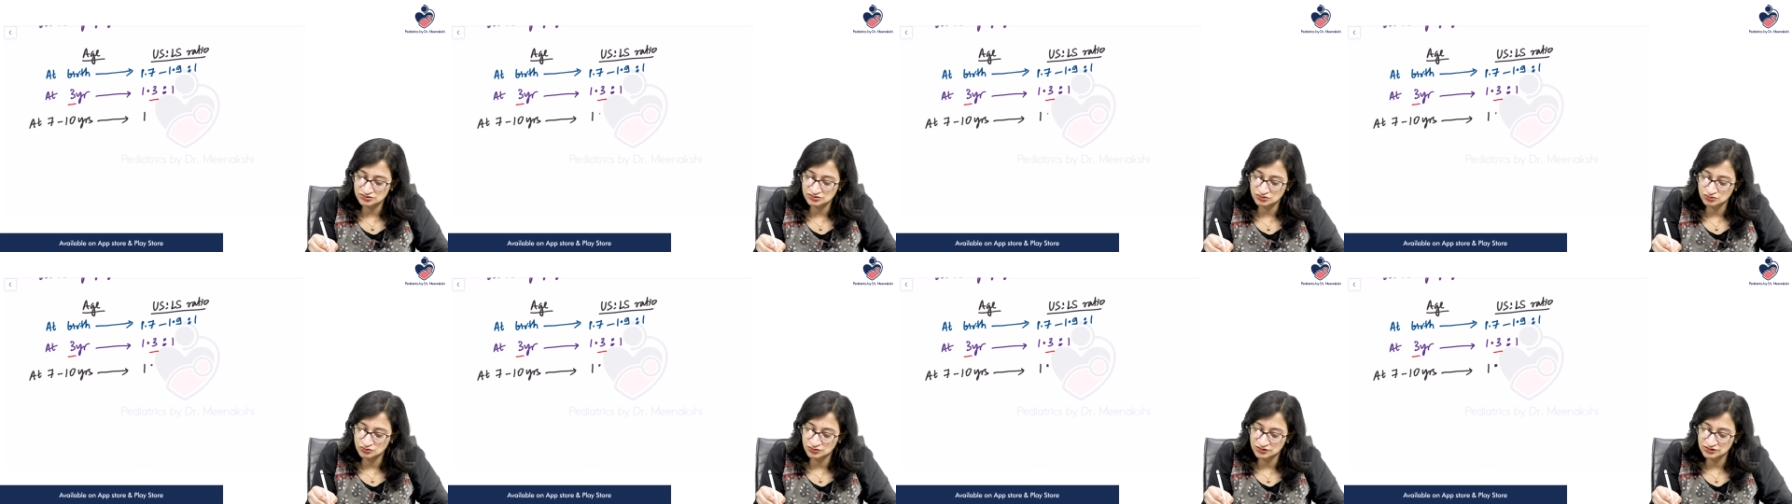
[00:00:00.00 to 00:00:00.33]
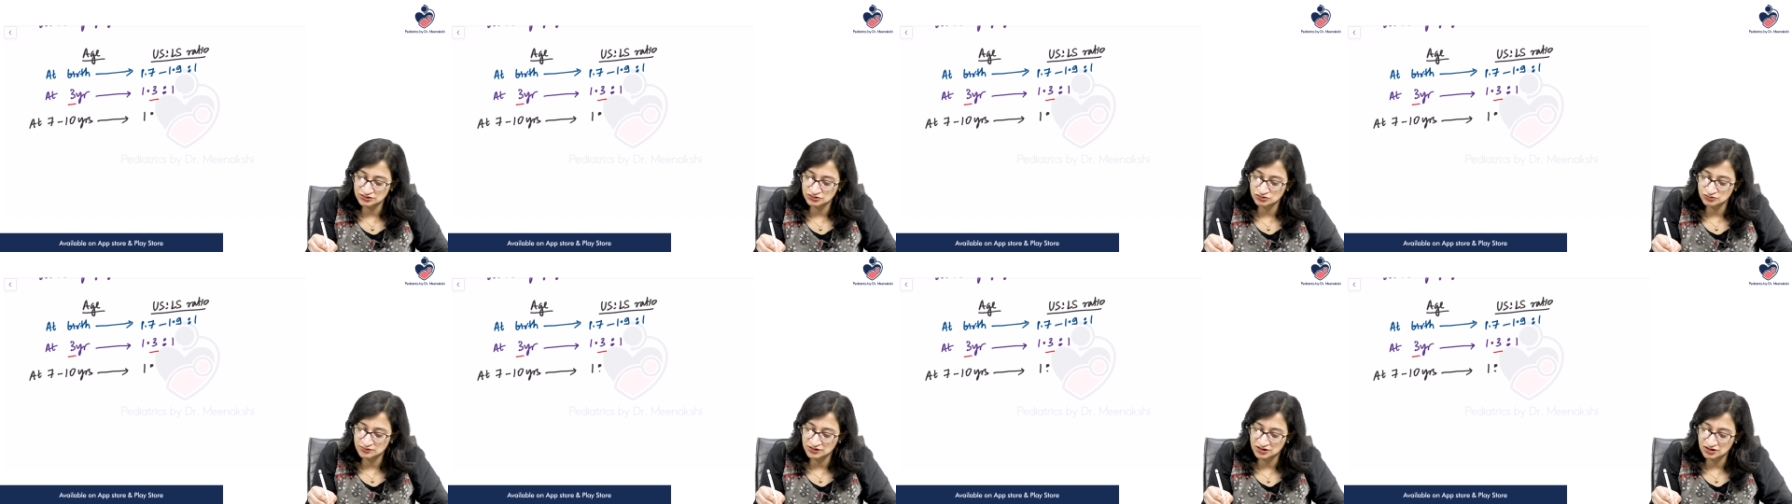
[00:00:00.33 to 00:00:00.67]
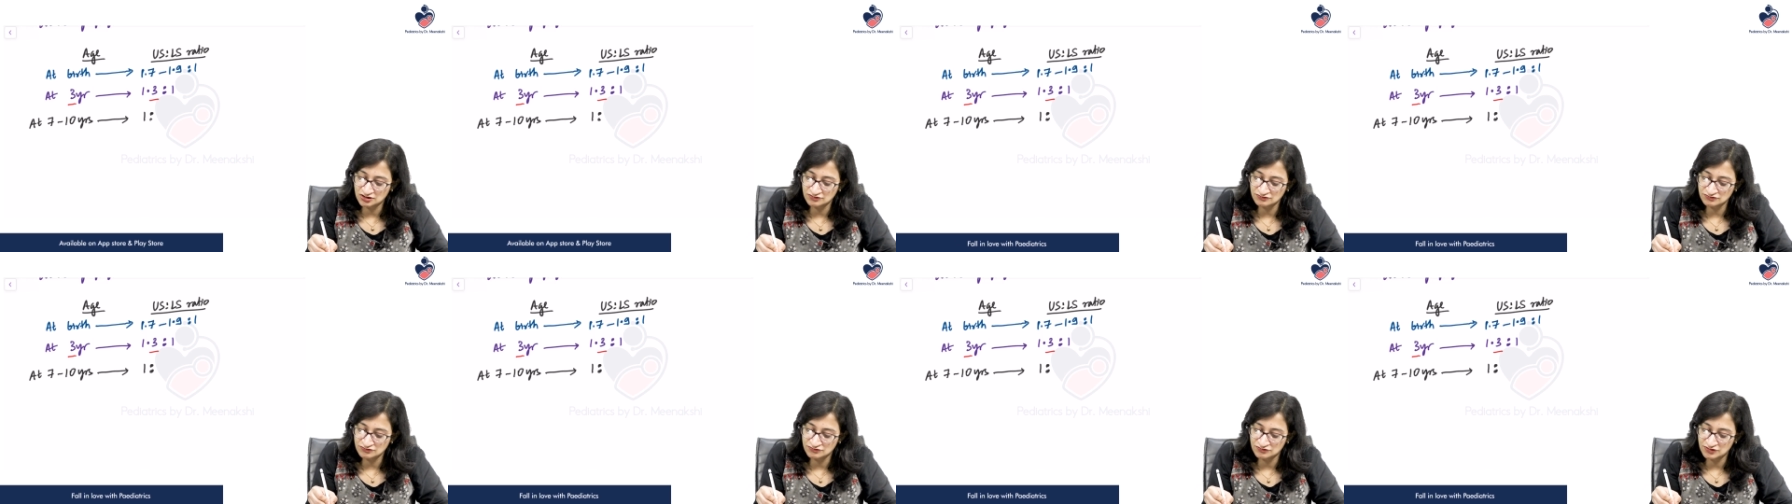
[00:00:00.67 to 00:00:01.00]
is going to
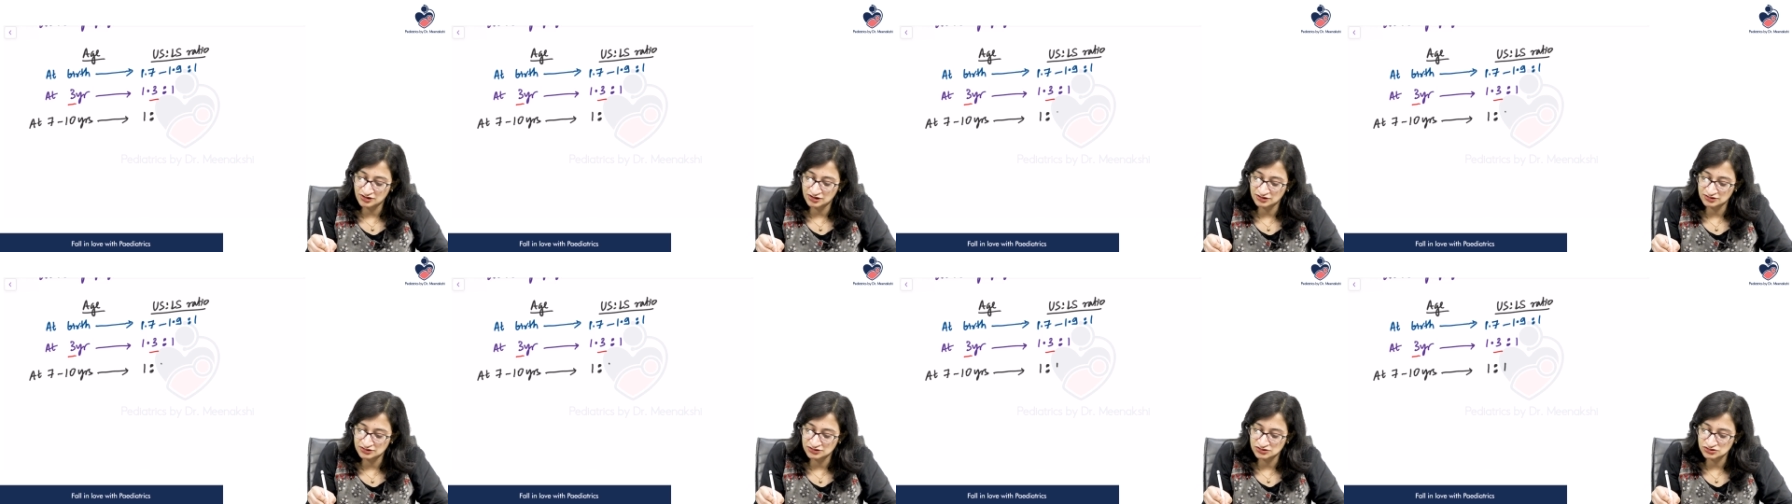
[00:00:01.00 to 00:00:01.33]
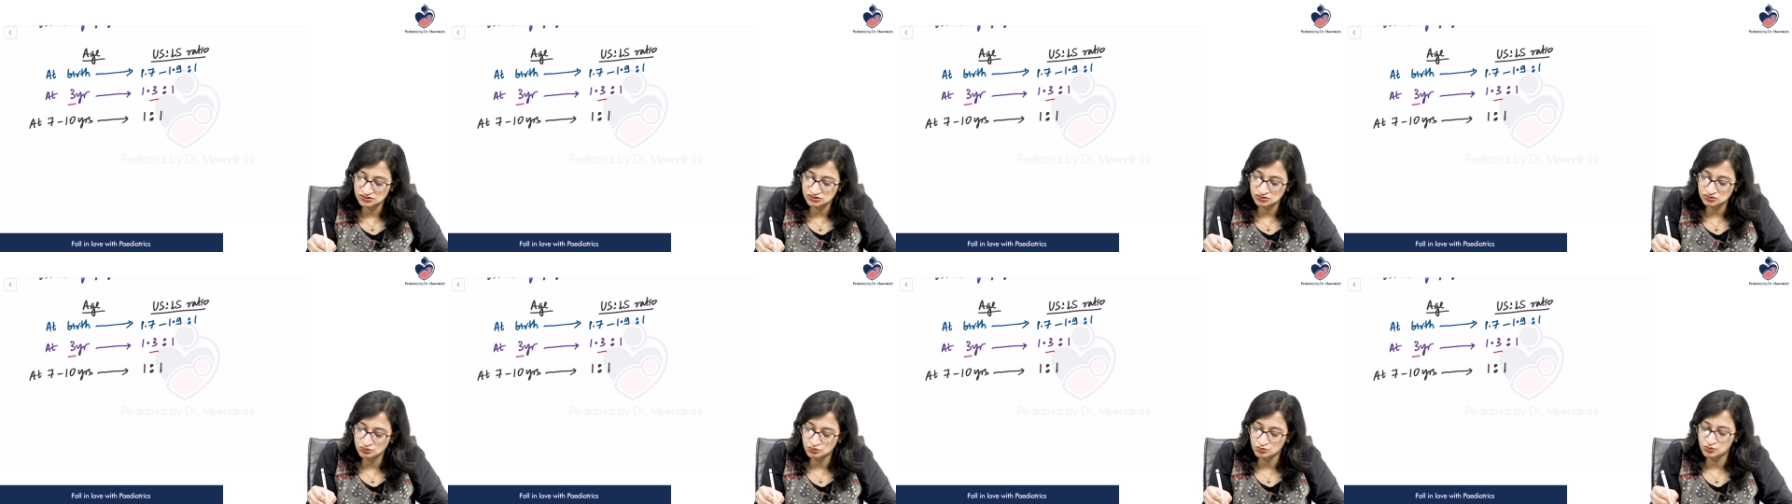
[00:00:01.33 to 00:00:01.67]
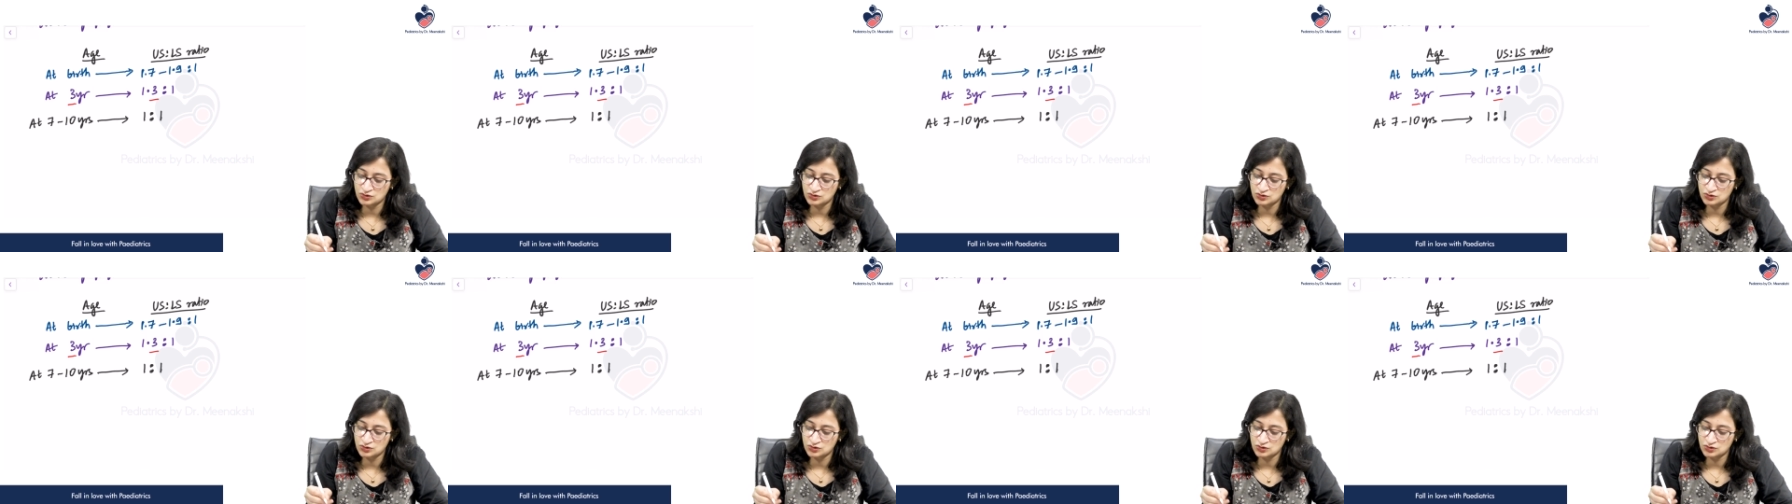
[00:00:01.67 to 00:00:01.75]
become 1 is to